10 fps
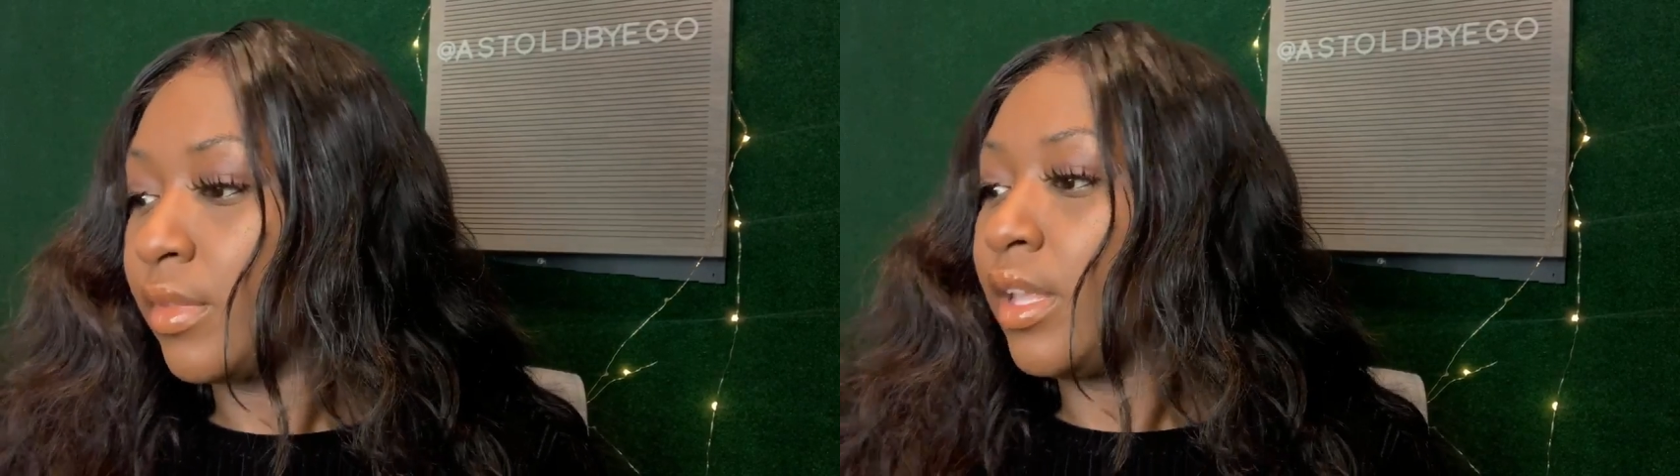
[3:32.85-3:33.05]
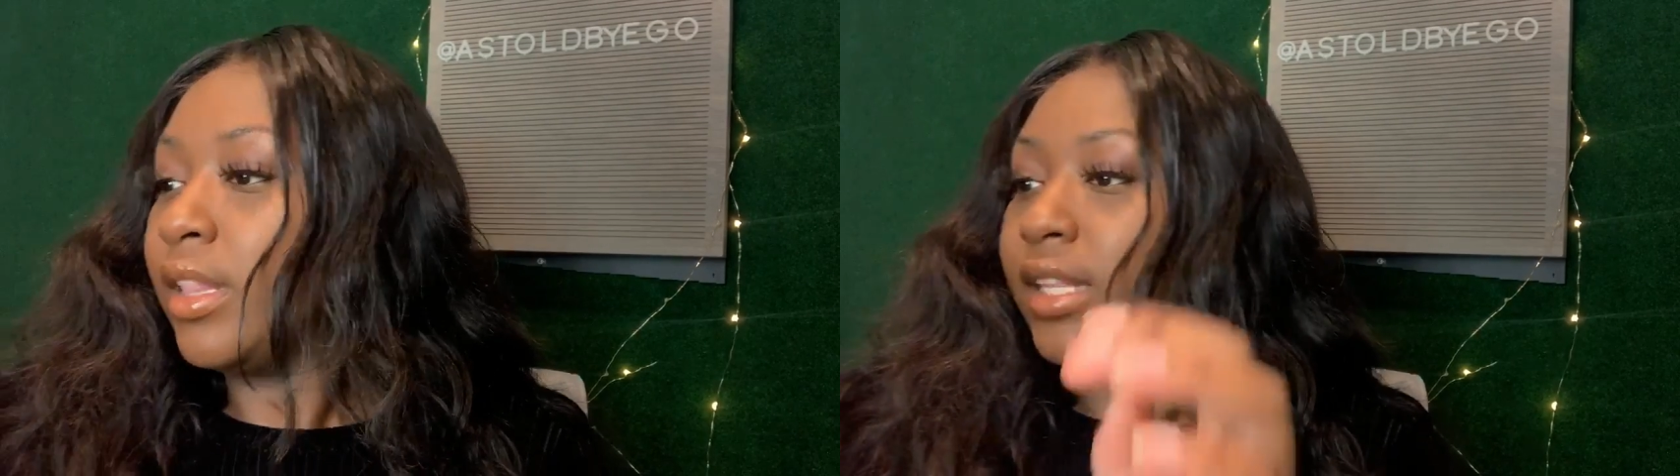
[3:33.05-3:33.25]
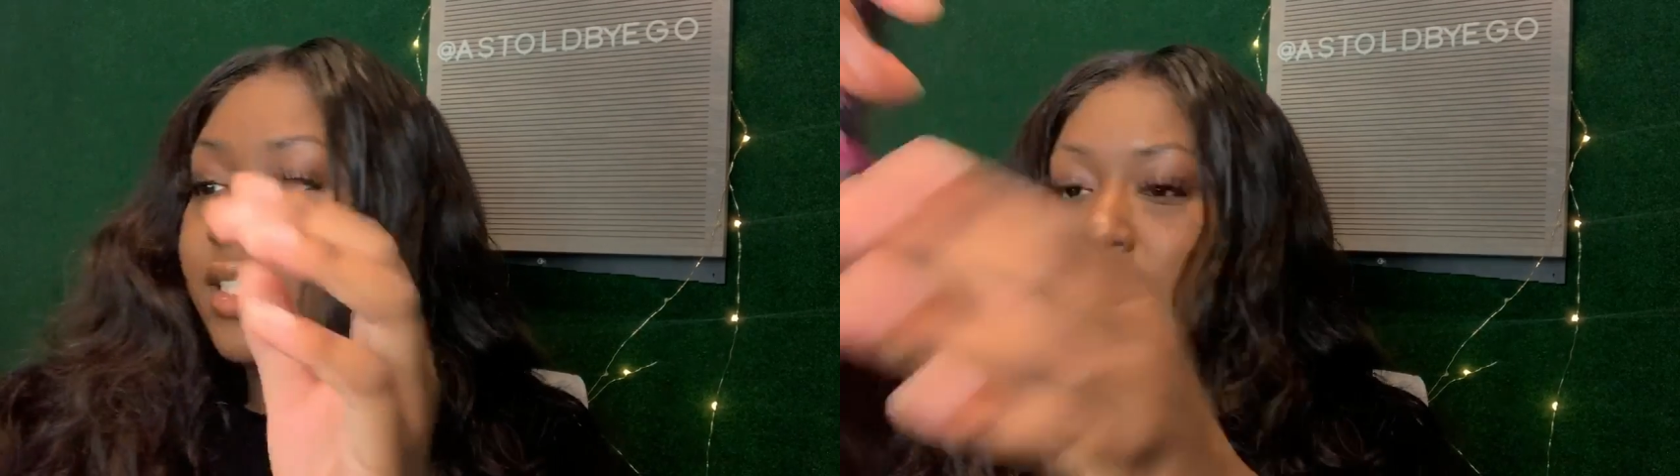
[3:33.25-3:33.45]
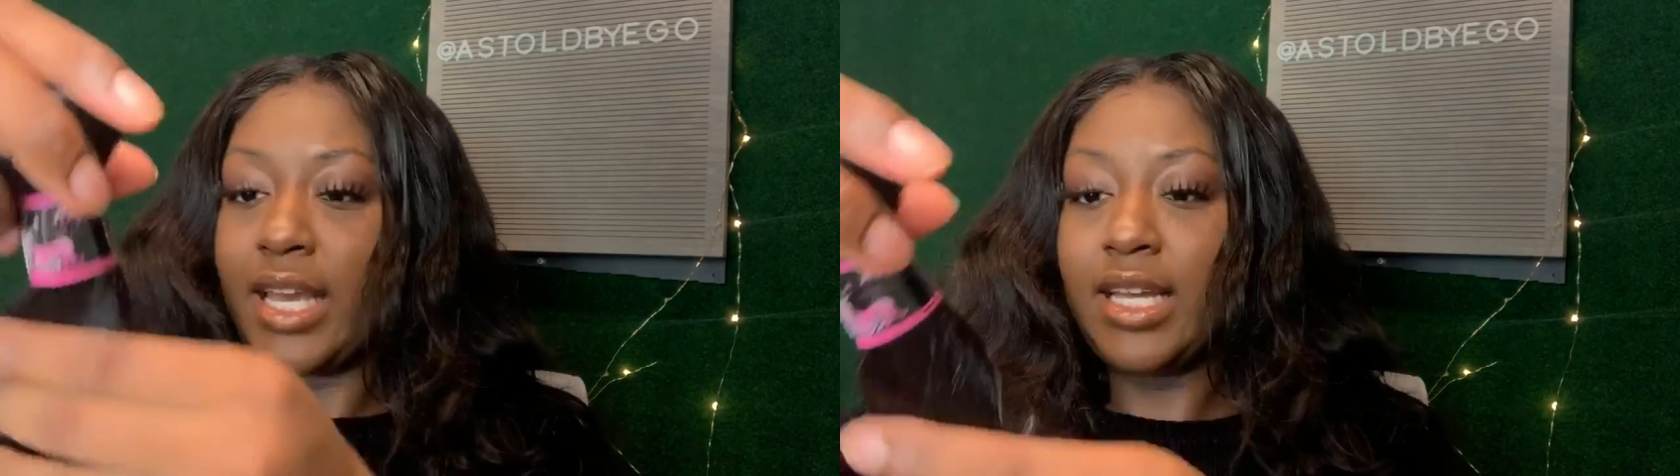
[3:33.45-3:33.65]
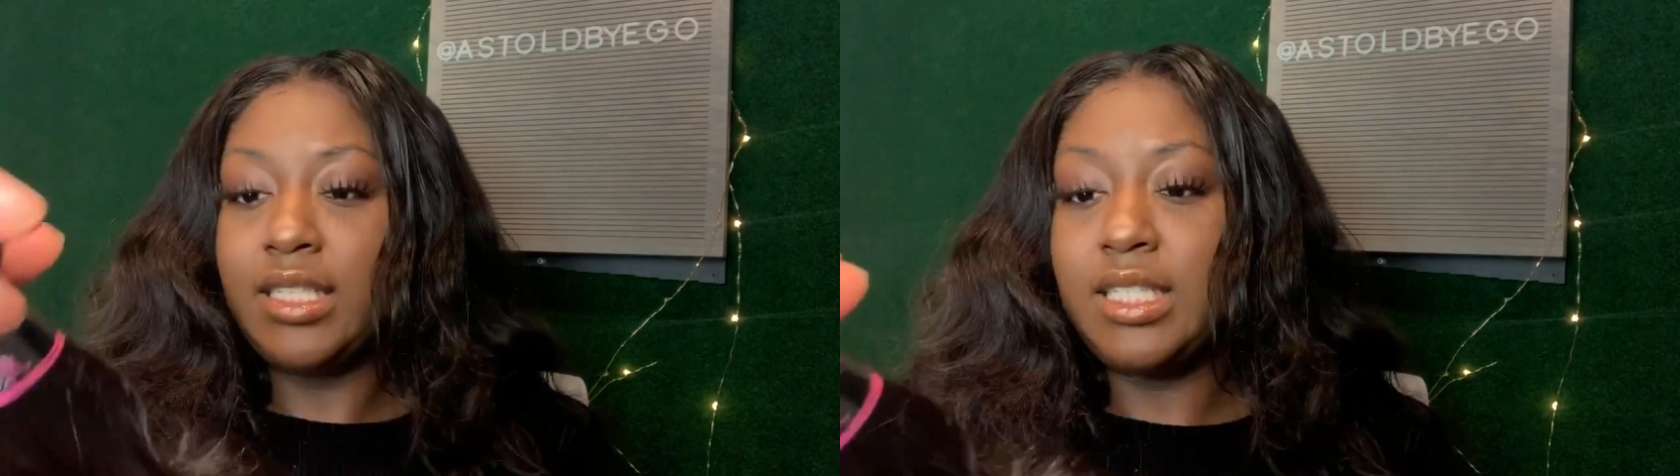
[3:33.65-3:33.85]
let's
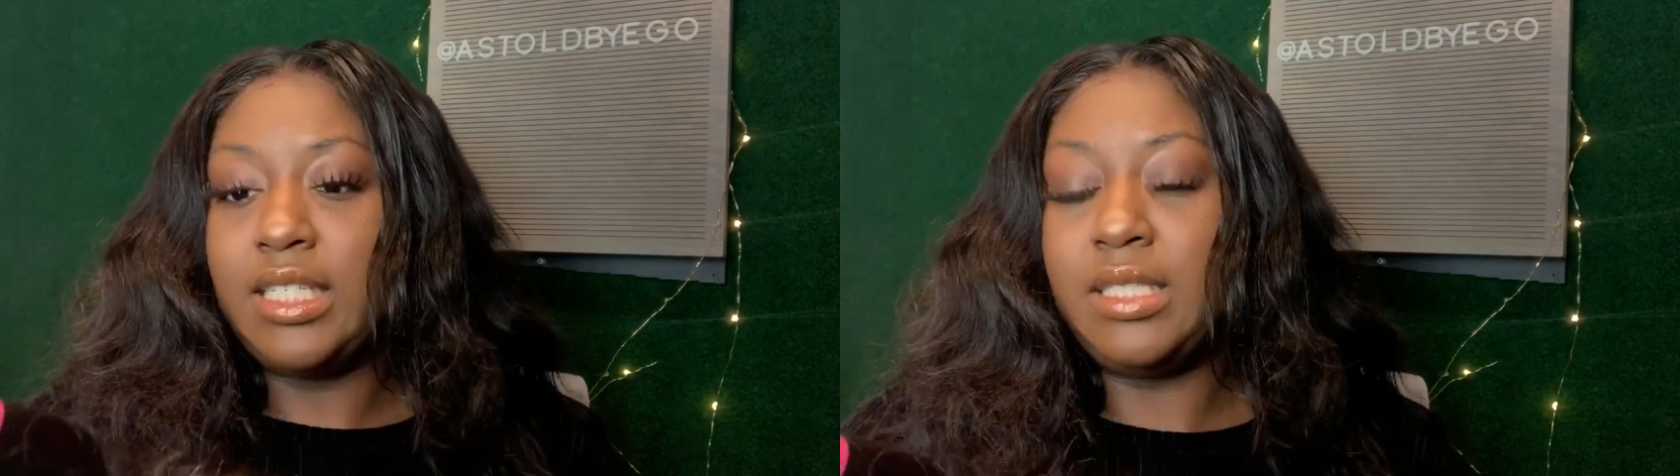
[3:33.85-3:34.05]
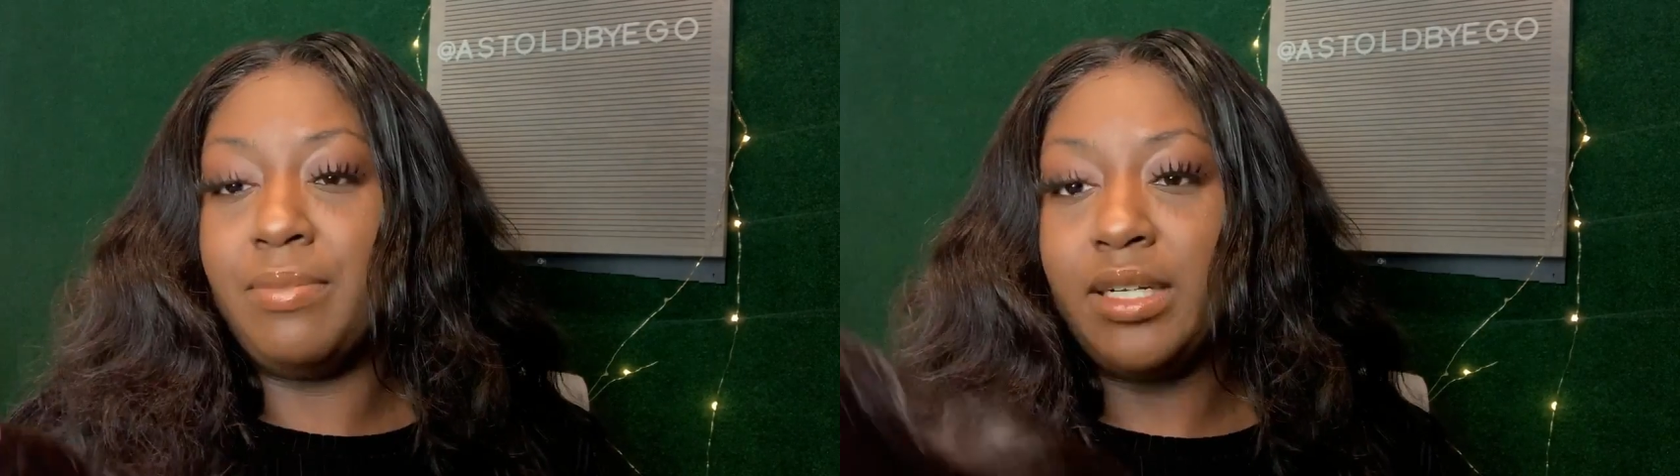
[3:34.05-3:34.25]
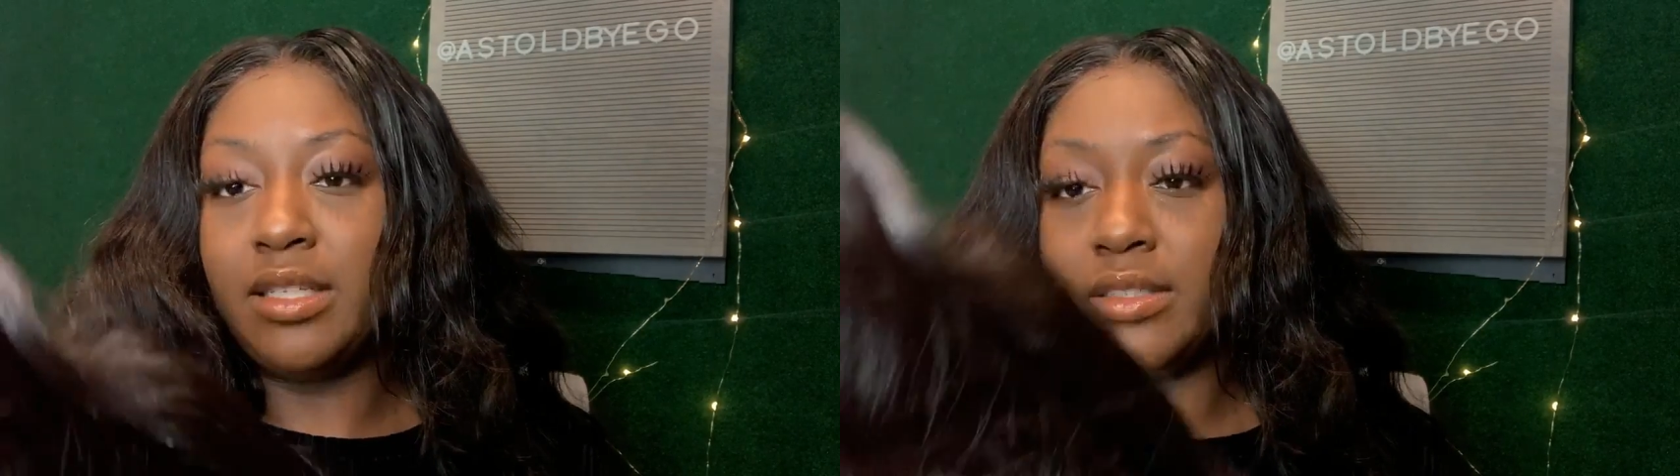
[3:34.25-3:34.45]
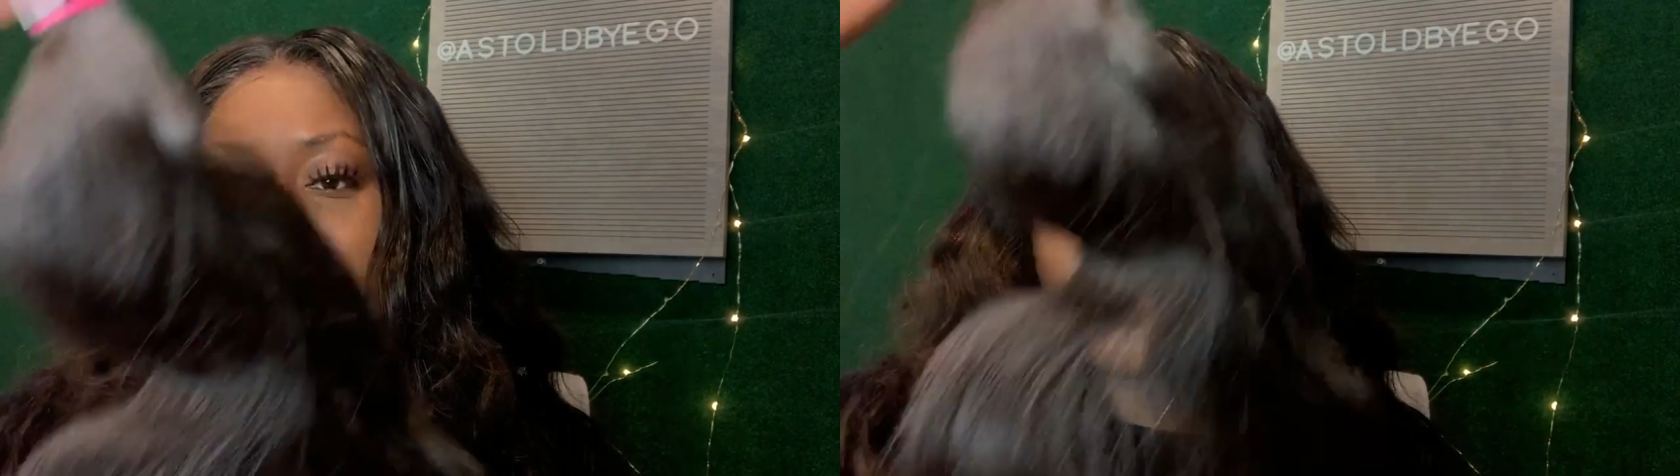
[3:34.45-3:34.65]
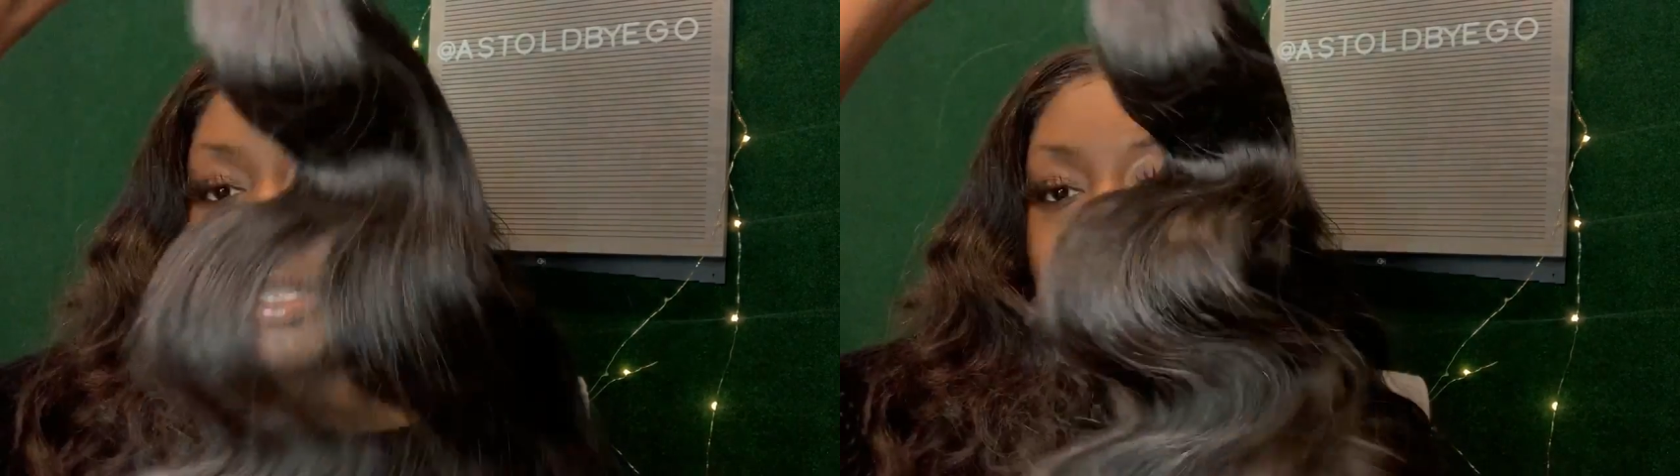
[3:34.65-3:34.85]
get into these
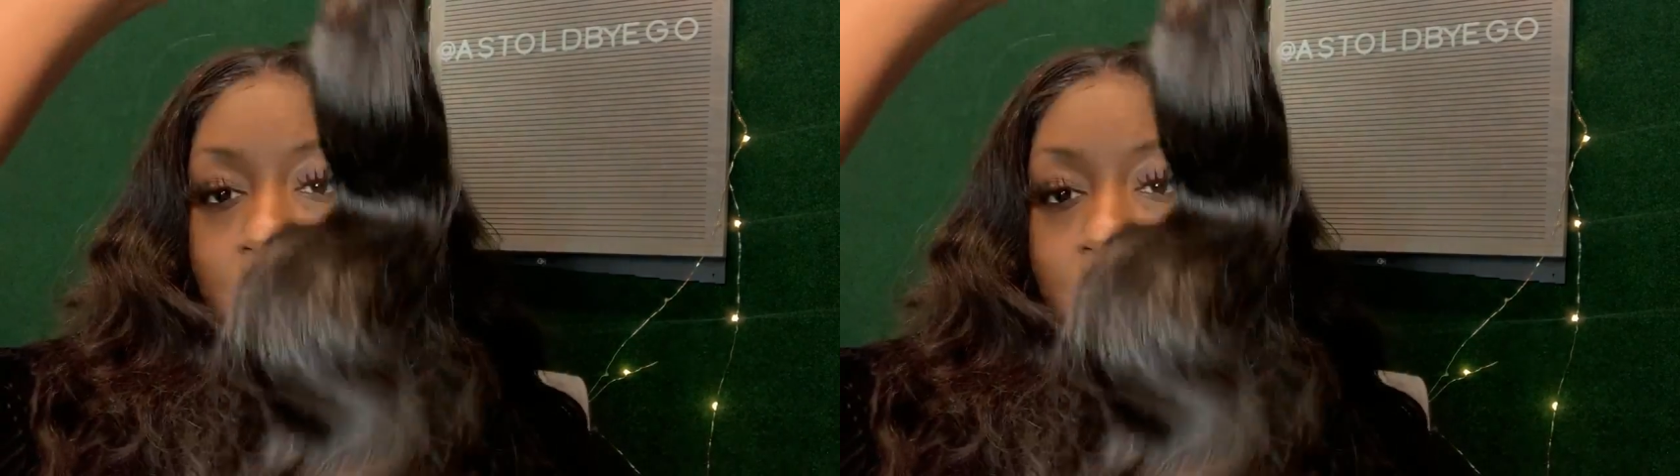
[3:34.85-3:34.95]
bundles.